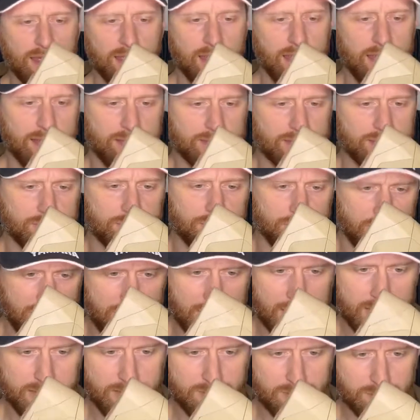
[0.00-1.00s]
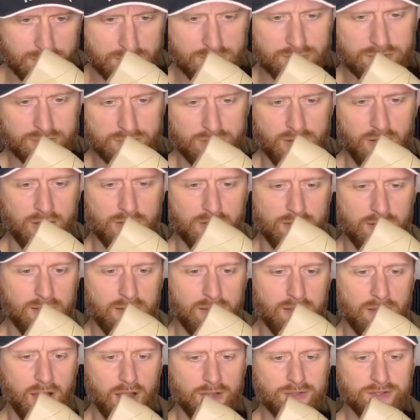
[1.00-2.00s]
It's a really good stock.
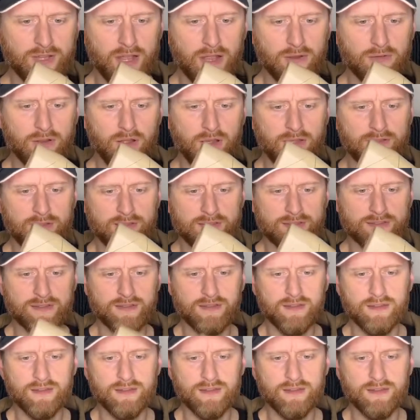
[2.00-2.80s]
I don't like this